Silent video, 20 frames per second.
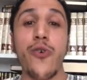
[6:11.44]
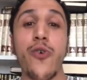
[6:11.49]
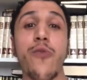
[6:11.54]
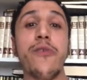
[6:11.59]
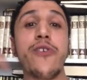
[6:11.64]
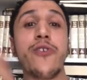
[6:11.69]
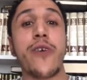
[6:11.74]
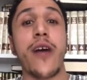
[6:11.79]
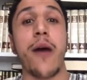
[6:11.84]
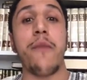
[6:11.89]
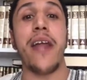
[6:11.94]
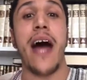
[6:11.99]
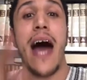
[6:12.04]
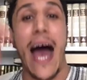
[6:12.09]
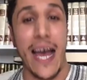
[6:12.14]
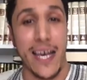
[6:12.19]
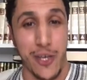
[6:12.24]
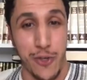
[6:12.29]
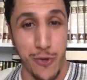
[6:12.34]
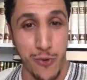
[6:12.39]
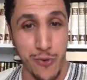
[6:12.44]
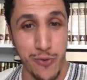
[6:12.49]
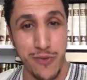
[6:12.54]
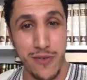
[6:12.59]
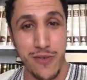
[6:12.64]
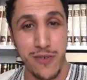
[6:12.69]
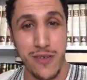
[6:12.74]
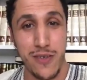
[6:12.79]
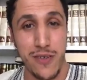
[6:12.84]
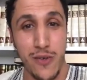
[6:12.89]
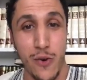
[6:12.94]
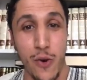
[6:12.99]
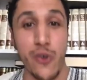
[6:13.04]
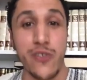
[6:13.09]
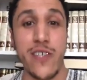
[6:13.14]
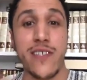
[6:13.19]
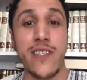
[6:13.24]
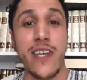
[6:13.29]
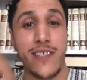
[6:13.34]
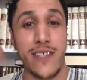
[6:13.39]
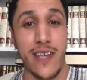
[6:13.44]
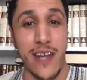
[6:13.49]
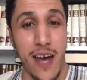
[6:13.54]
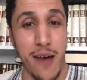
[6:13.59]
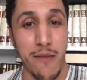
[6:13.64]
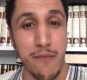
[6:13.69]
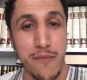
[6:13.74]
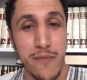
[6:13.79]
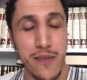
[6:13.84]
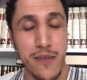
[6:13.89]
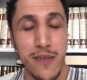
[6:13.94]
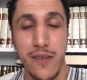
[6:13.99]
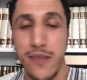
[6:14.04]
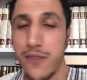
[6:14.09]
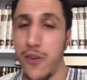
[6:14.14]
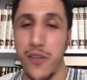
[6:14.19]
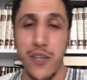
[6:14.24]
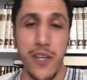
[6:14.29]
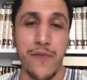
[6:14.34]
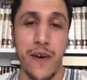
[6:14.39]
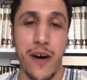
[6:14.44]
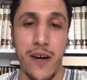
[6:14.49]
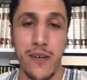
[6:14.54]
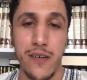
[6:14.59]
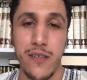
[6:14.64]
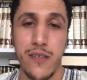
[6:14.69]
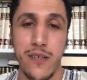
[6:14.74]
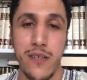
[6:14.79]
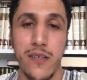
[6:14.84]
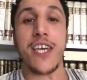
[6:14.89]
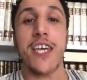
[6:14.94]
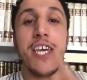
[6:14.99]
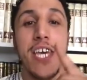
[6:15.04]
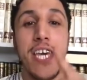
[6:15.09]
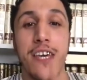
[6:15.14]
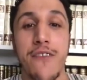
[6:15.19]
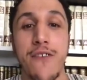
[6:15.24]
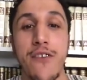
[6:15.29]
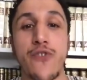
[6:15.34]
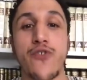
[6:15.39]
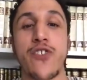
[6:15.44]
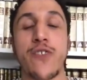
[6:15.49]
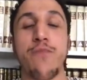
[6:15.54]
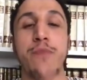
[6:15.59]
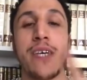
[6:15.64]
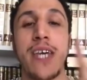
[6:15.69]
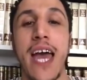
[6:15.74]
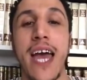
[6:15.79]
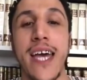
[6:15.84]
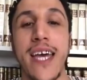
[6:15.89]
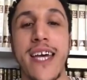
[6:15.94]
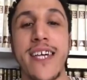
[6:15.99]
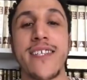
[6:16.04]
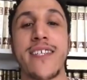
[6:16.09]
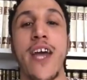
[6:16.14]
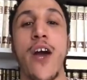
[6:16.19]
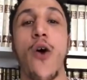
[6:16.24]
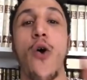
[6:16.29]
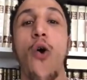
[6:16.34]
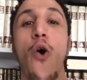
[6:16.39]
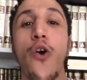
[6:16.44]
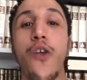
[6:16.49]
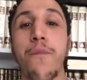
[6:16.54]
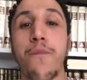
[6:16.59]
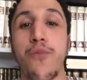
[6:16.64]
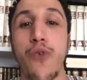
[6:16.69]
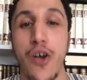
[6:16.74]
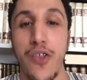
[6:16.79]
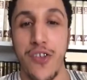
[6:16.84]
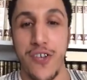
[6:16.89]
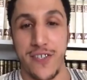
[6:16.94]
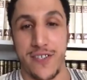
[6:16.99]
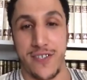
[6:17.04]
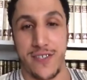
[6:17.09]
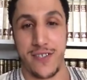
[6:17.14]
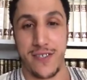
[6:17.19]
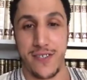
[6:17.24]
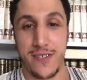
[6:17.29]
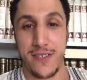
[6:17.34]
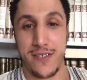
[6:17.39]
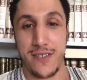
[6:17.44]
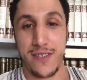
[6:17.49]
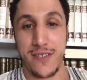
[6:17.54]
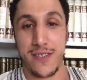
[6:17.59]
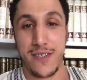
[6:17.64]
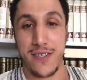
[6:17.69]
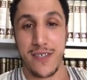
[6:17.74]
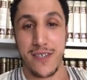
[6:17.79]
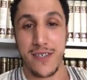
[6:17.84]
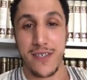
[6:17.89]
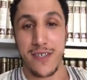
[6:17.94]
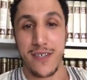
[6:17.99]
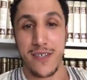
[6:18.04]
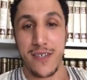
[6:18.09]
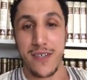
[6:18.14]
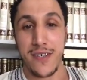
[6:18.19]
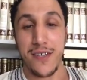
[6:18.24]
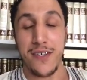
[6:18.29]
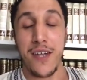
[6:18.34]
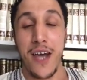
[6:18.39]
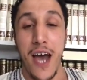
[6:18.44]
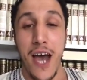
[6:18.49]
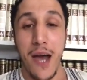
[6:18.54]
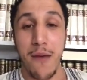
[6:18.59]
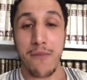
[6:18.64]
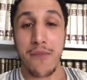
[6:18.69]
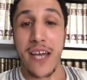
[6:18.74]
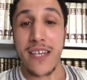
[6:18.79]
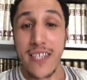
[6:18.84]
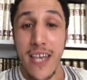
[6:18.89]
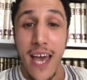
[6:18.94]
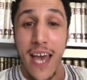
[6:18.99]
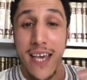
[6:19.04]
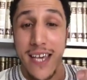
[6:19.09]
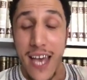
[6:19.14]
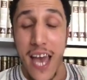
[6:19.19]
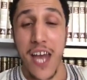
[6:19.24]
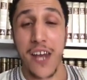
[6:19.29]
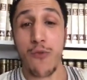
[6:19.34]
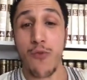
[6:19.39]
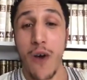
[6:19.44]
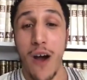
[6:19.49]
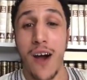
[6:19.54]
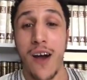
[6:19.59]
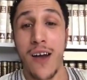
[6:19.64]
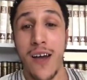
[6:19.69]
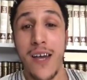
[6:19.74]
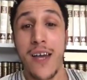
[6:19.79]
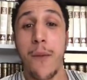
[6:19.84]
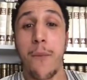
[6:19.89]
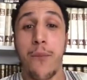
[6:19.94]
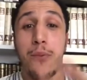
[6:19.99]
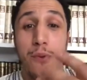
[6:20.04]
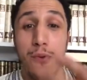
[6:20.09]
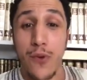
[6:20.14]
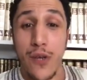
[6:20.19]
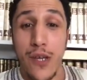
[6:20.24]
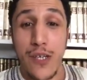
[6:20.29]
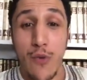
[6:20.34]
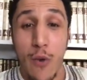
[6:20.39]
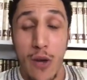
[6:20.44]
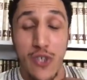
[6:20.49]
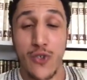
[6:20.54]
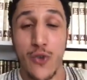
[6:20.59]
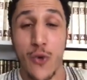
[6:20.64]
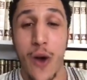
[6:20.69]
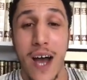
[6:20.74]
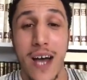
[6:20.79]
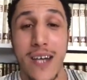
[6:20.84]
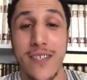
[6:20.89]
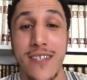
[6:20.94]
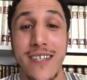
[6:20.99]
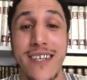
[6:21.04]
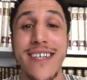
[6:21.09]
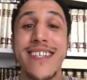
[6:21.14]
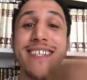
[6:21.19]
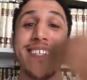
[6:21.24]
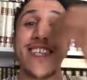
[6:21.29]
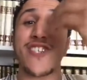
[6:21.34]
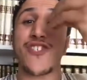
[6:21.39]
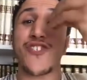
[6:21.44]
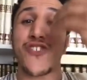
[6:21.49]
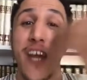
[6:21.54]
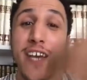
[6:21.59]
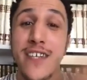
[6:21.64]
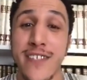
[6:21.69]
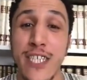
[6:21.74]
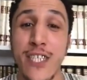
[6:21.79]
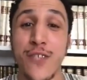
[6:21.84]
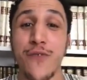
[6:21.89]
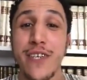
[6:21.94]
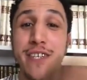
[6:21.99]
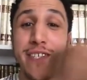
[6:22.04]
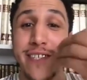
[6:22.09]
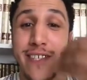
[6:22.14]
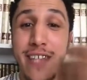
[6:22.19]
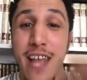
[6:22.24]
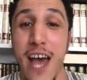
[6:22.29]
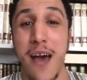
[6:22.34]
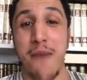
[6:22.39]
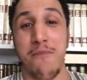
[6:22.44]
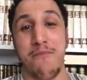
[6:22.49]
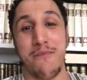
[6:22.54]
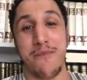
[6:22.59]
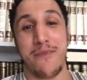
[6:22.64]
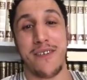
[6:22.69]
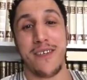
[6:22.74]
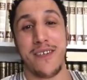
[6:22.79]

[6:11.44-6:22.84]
or you want me to come and hug you? or to say salam. No, never. Even to speak against their own brothers. Naam, that's again what, what show us the justice of Islam.